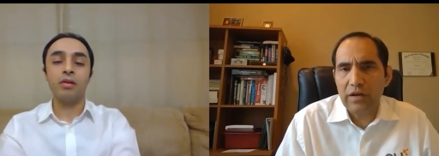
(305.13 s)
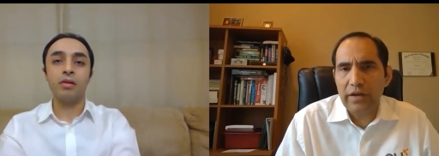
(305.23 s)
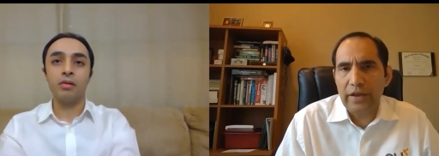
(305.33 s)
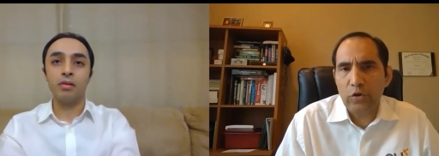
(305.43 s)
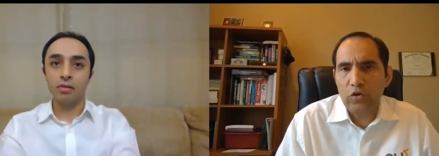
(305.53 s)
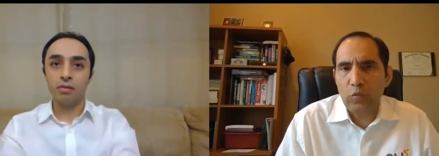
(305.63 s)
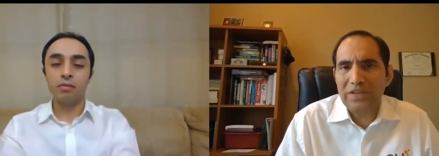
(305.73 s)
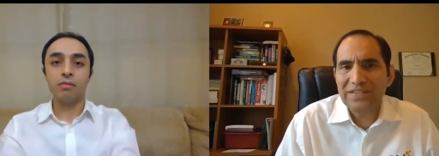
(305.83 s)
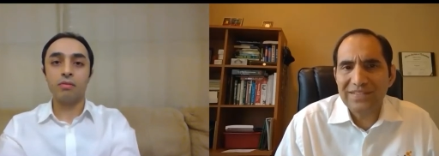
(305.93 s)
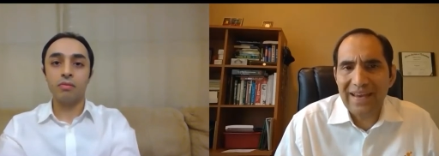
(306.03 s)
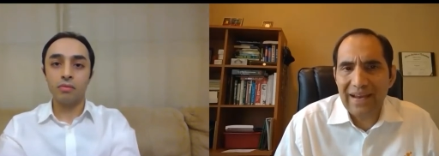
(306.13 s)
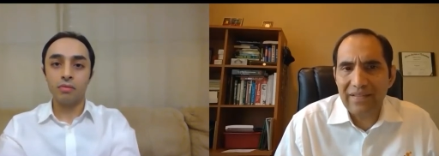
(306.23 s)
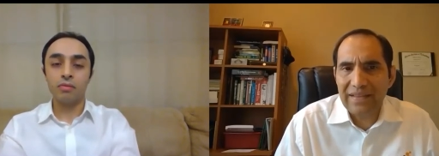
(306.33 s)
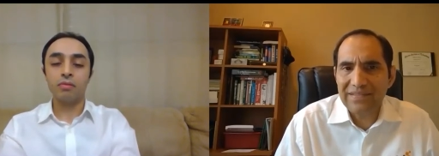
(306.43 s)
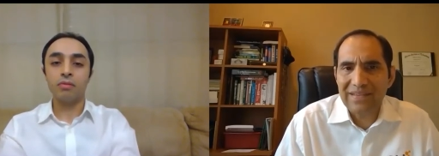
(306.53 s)
Speaker 1: you know, to withstand
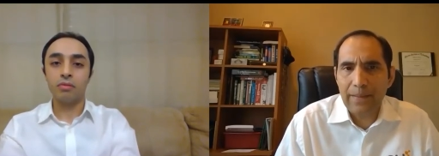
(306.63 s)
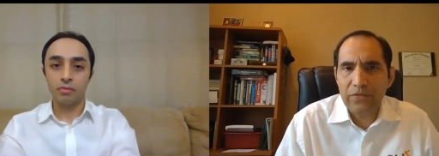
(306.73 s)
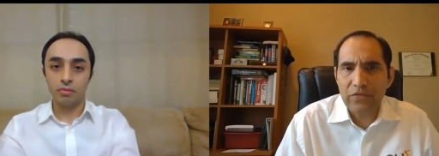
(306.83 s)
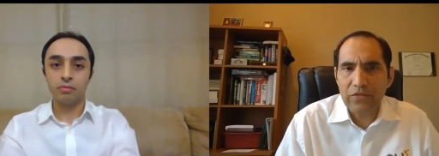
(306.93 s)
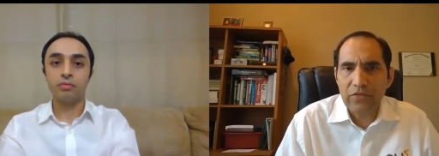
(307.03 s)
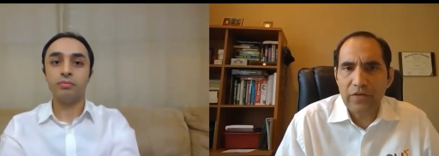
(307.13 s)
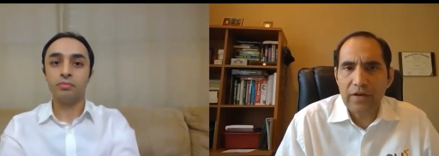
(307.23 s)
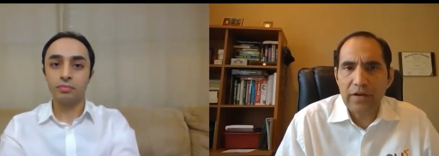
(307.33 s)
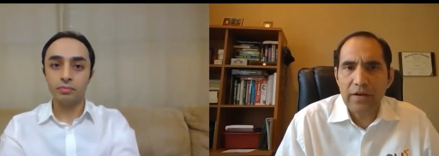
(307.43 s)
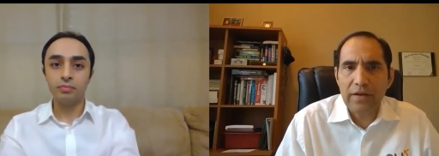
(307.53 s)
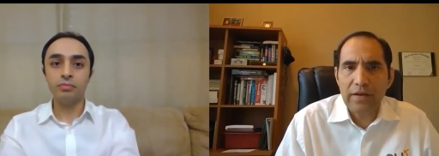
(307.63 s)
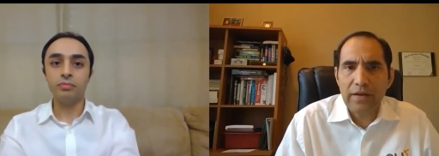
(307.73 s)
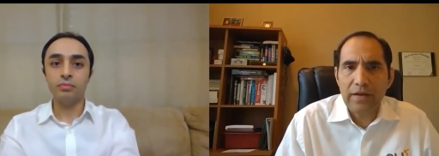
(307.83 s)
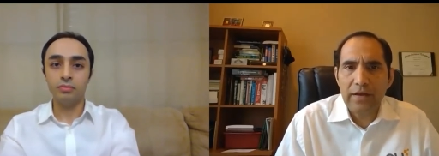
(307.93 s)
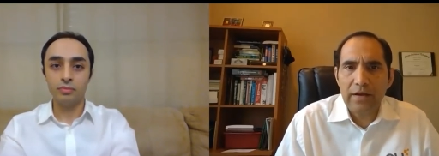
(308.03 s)
these types of uh,
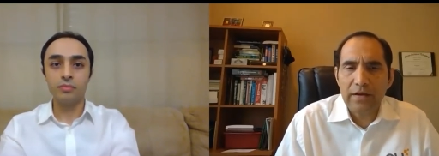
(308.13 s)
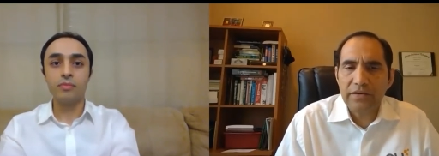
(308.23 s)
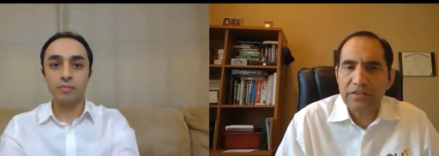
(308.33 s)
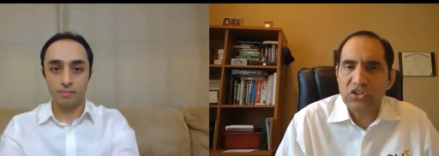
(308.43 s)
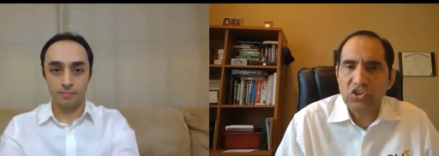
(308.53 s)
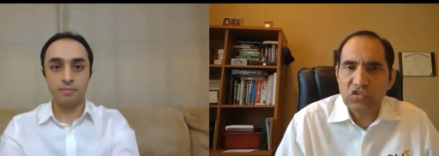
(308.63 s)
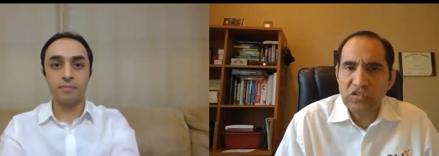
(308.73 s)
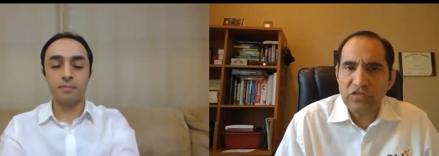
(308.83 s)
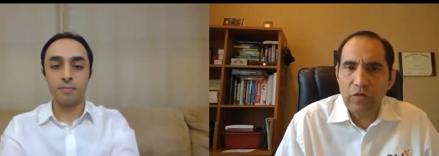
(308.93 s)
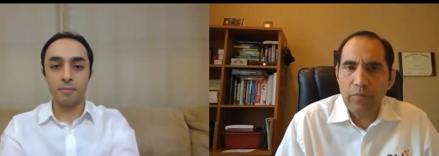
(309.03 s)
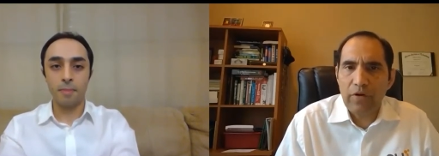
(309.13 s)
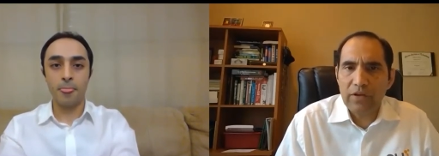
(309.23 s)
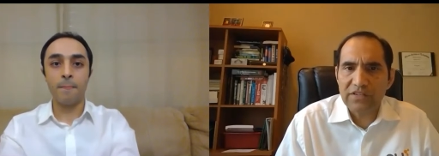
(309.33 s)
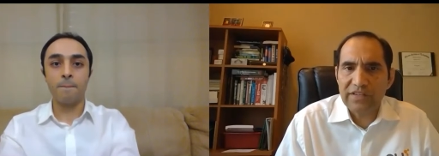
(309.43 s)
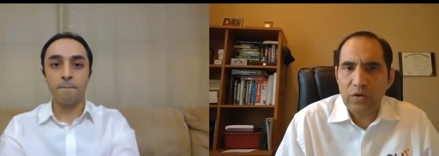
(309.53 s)
uh, conditions for
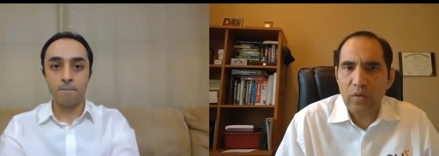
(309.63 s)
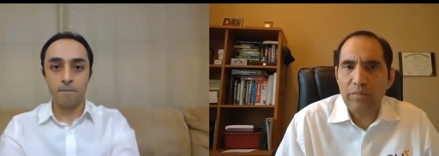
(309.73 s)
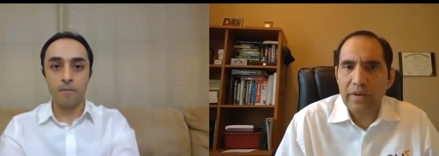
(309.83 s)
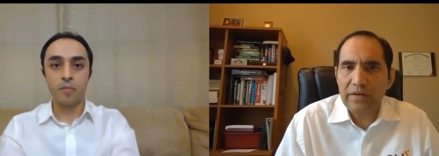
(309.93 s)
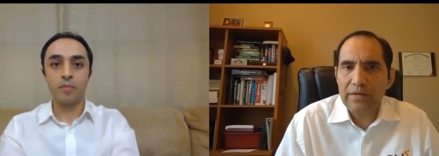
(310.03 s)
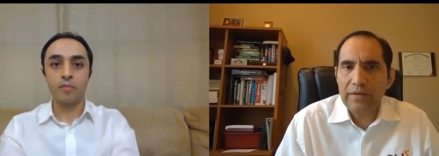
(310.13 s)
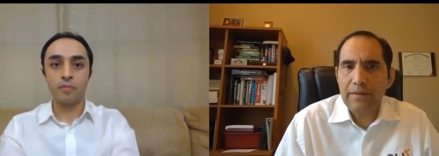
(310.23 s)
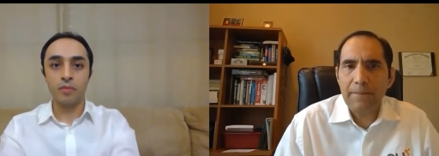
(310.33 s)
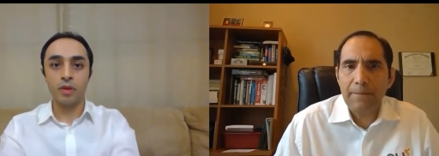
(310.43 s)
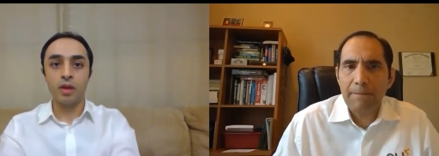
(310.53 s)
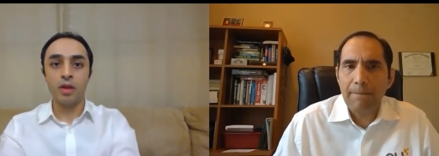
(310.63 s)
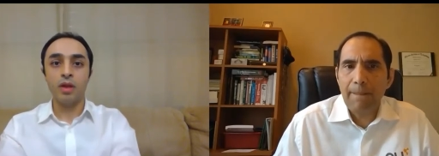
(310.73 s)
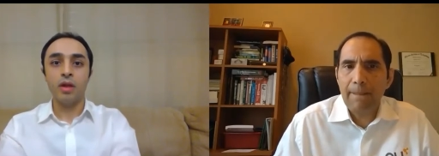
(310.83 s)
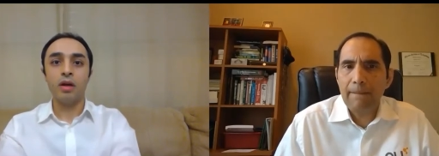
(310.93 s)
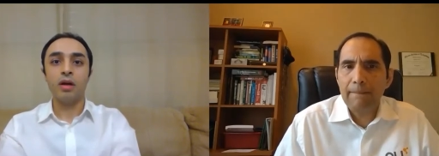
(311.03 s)
process equipment?
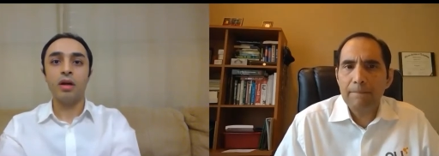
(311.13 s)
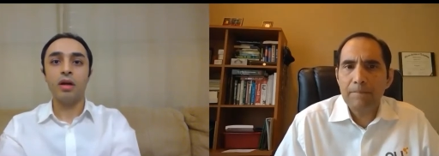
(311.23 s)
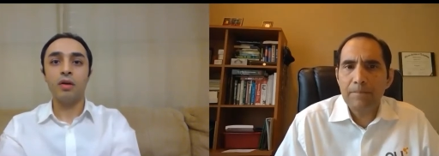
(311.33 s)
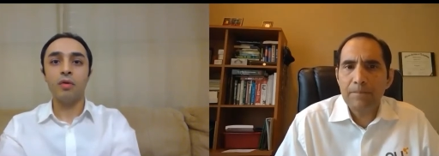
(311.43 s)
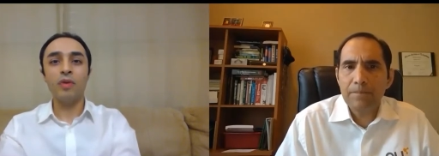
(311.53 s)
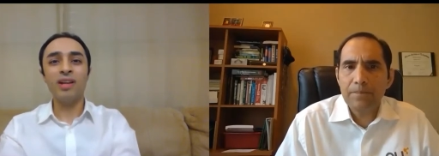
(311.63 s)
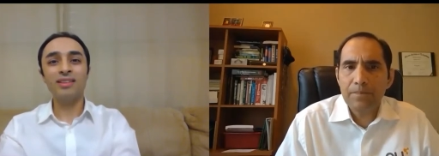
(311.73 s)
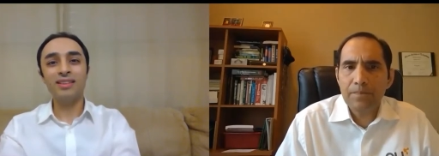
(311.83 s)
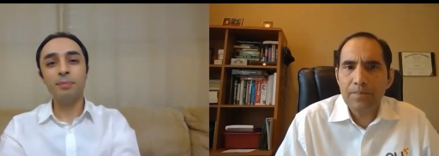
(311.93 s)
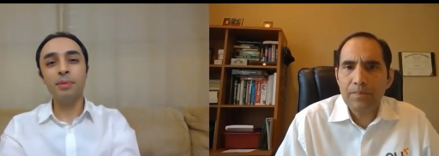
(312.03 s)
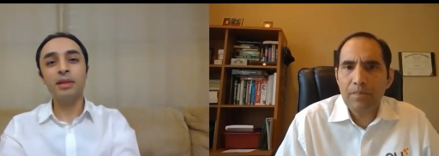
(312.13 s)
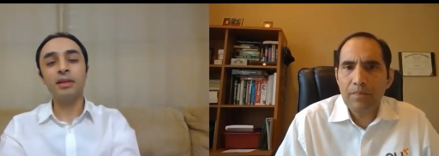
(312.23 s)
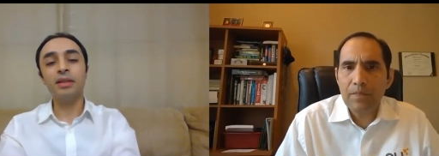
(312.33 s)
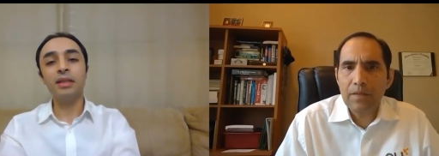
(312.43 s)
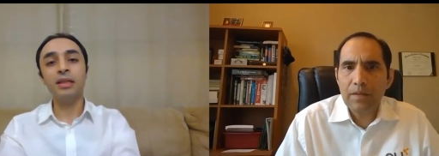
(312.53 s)
Speaker 2: Uh, well,
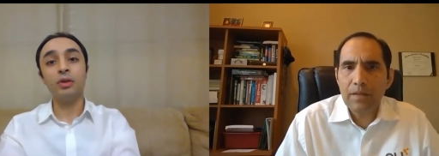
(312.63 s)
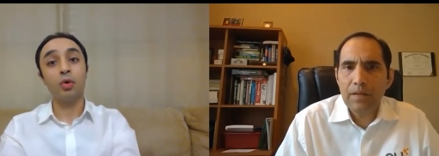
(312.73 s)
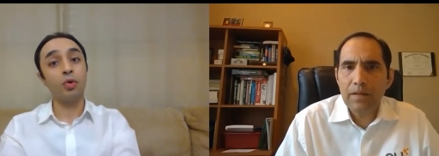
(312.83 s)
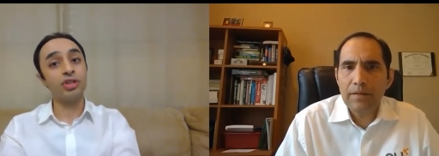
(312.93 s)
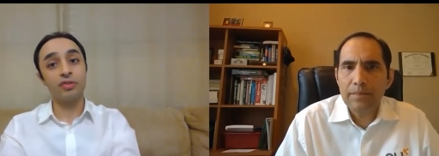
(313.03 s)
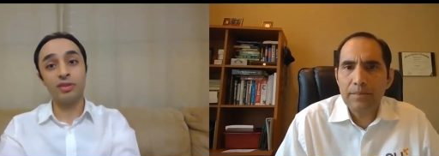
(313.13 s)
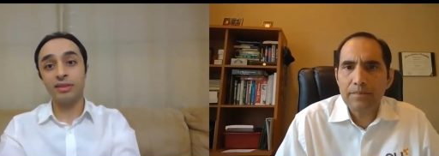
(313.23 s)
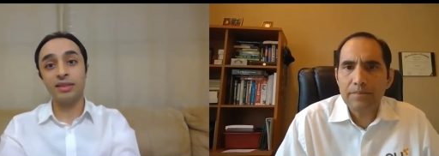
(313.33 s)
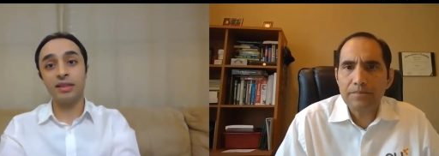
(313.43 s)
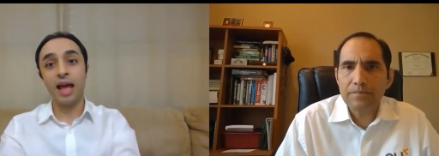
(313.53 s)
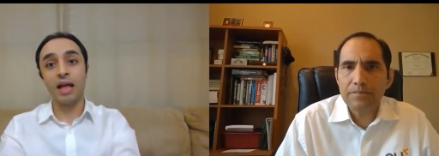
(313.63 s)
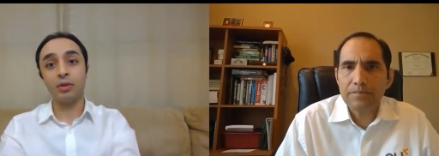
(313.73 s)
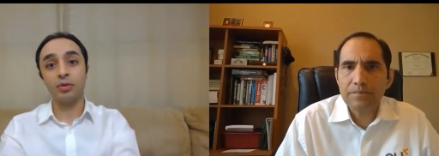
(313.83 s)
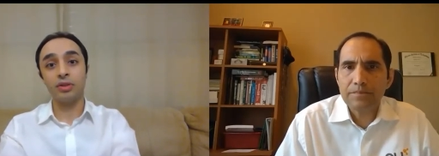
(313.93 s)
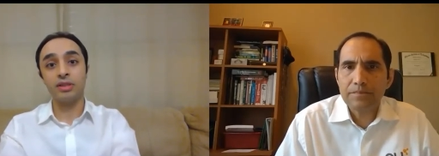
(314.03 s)
typically corrosion resistant
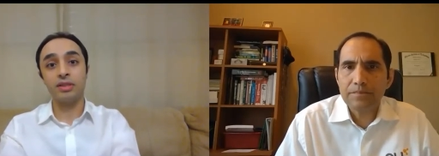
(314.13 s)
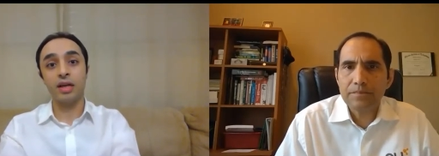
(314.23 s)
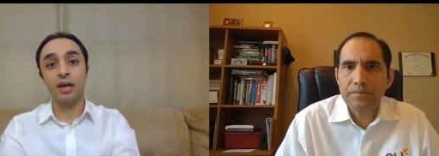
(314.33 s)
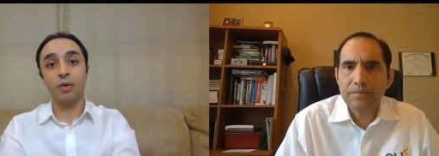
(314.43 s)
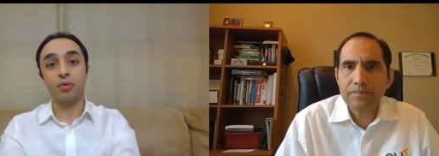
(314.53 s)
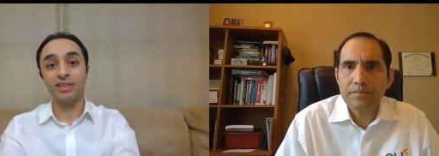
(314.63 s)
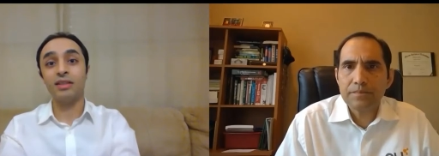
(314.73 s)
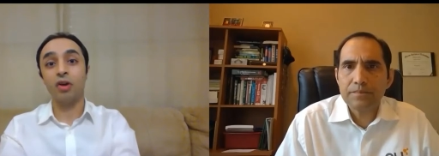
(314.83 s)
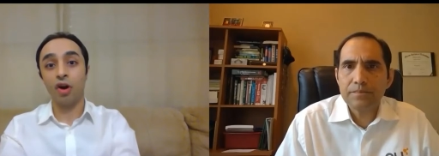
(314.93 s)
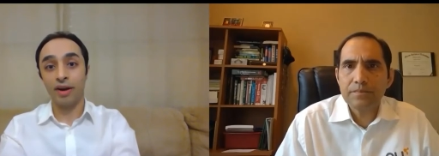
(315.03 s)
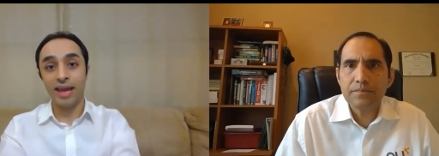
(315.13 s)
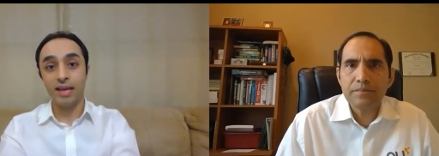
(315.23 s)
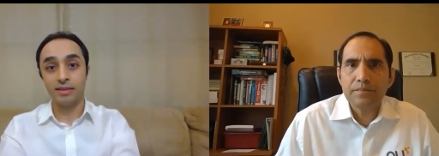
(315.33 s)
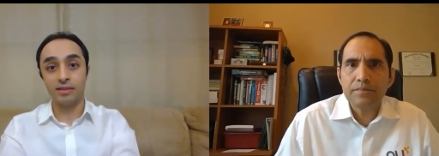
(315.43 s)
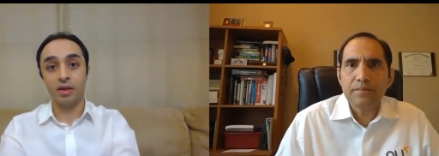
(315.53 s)
alloys uh, or
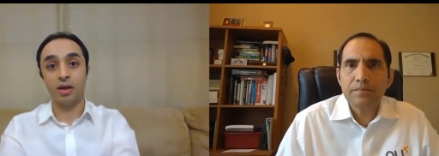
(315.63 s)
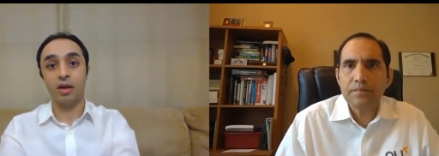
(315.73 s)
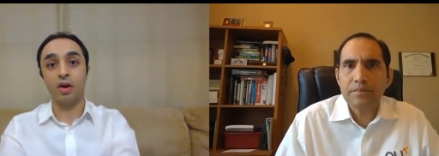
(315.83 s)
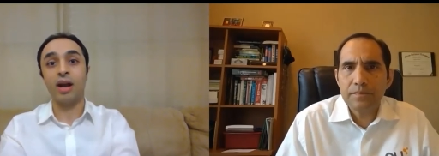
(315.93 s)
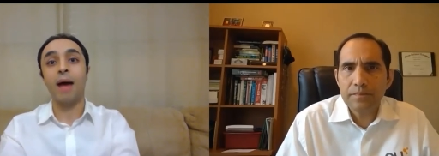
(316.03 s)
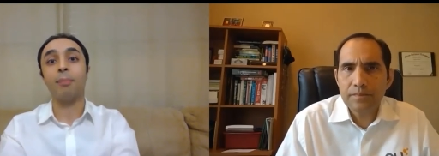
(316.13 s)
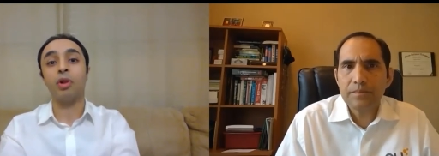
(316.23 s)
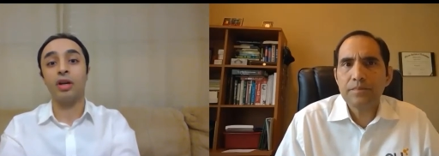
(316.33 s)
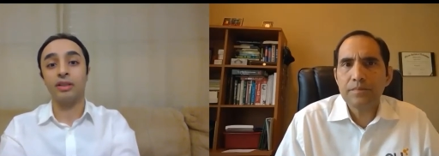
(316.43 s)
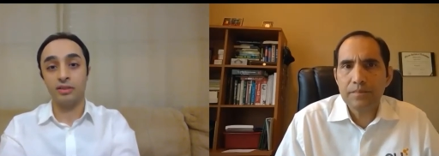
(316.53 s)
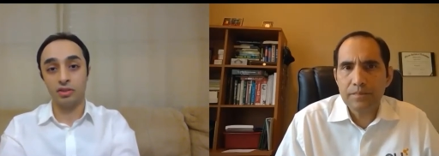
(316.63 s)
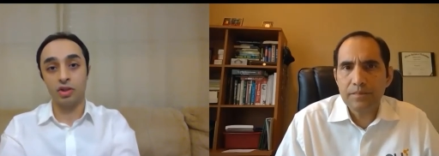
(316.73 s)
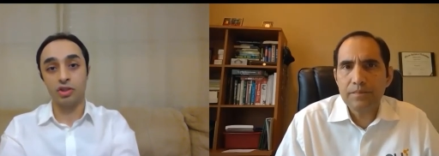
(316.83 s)
CRAs uh, are applied in such